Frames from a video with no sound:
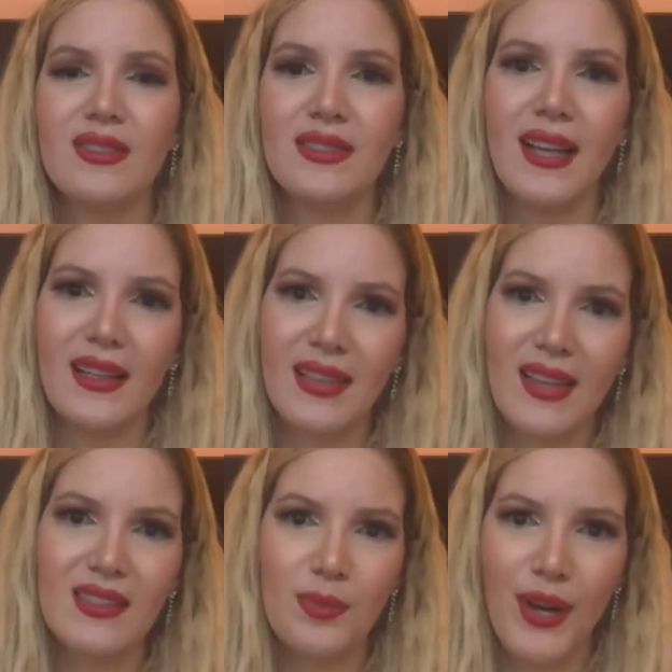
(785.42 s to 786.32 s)
that
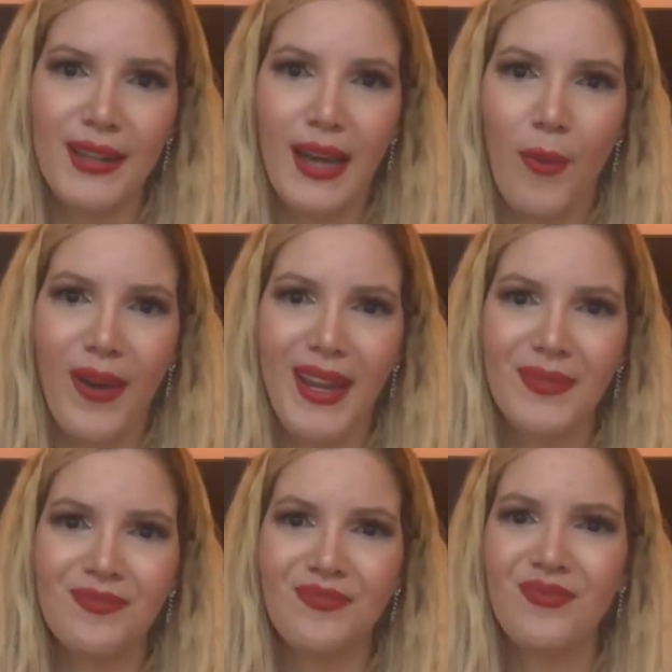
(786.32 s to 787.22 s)
gets spread that
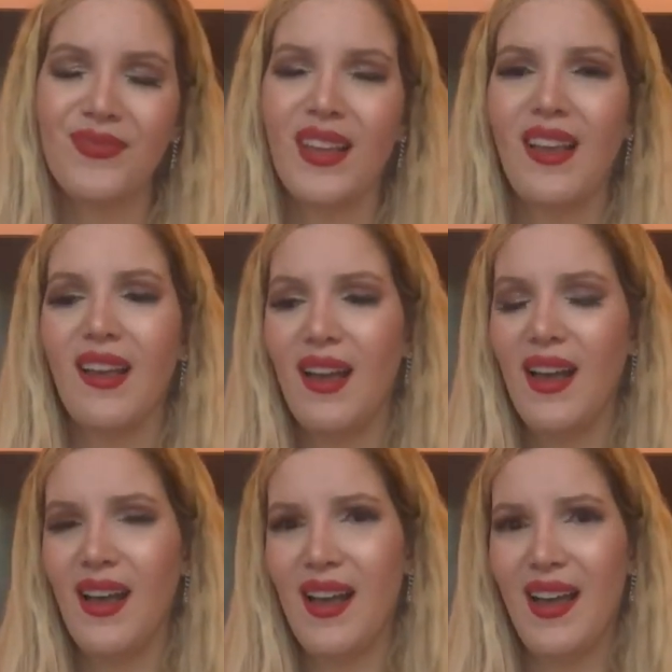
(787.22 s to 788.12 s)
way.
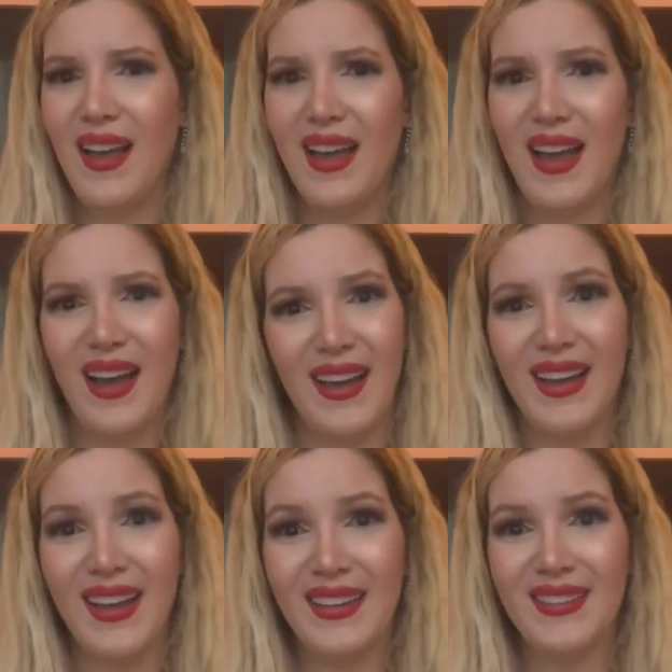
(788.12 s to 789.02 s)

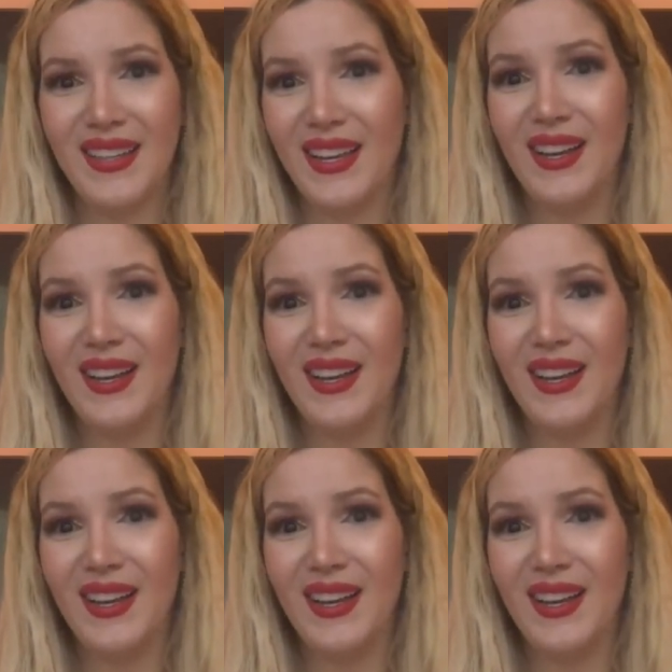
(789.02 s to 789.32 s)
And